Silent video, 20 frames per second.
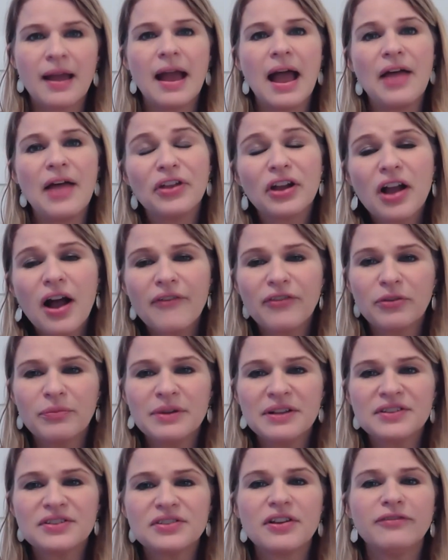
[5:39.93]
And the
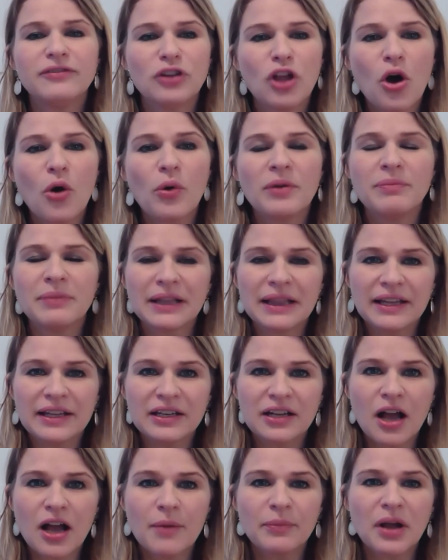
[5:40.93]
governments of low and middle
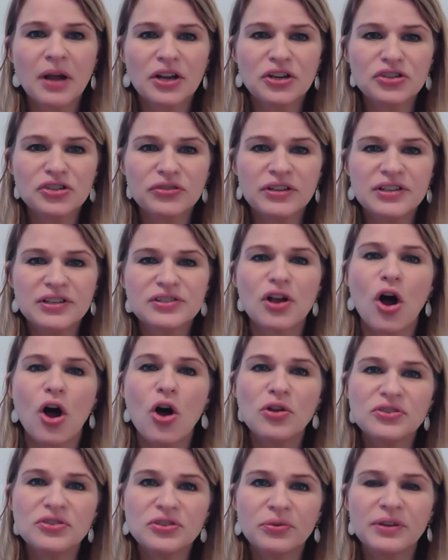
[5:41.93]
income countries
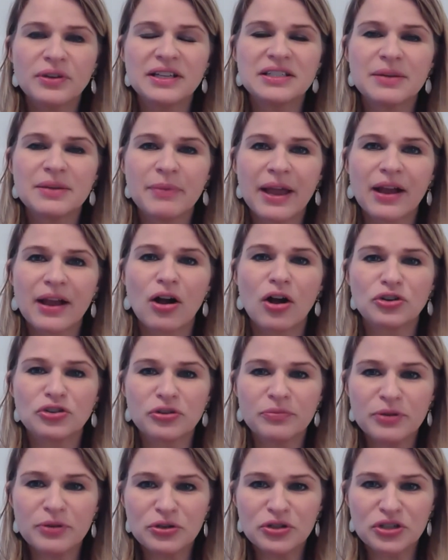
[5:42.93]
also need to make
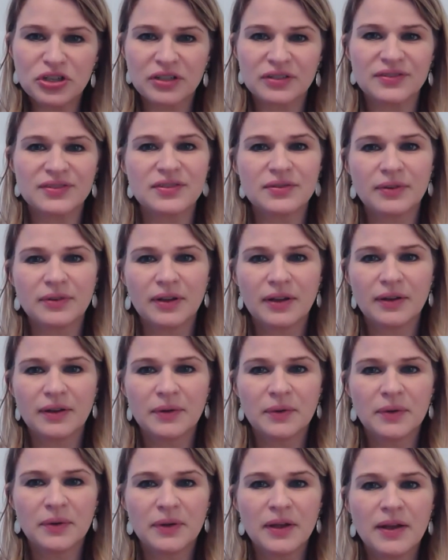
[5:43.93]
contributions.
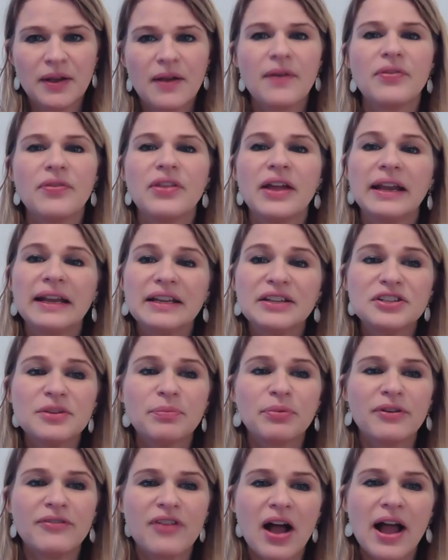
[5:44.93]
They need to
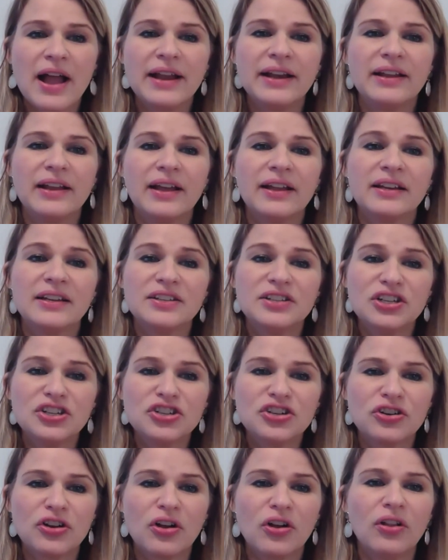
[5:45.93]
provide an
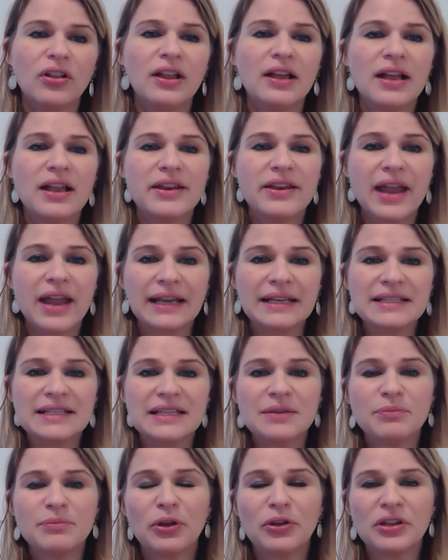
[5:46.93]
additional
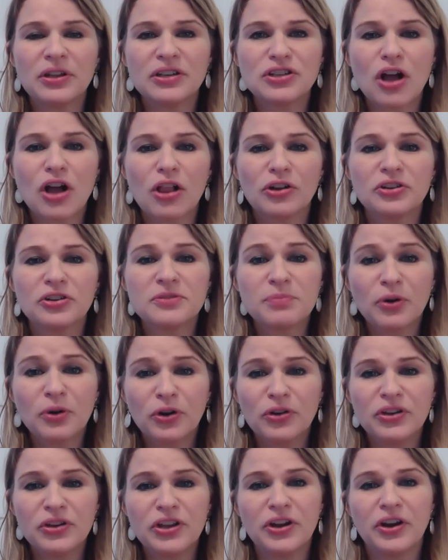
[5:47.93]
$19 billion
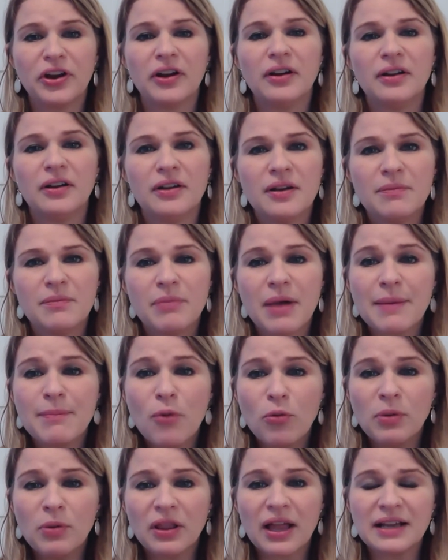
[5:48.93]
per year by
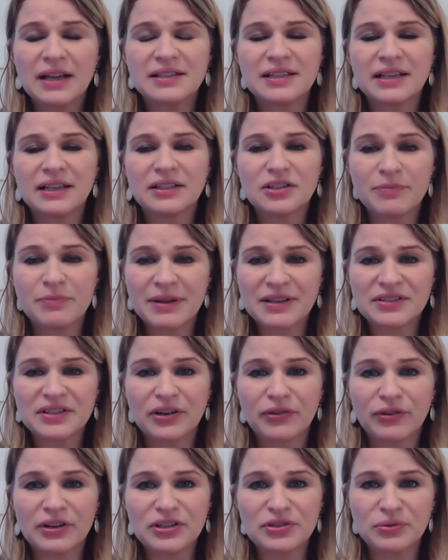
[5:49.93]
mobilizing
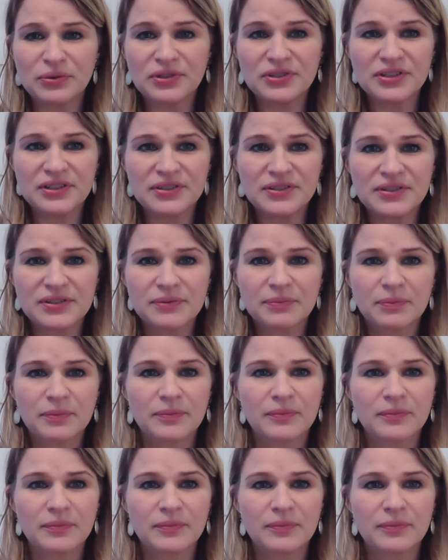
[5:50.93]
domestic resources.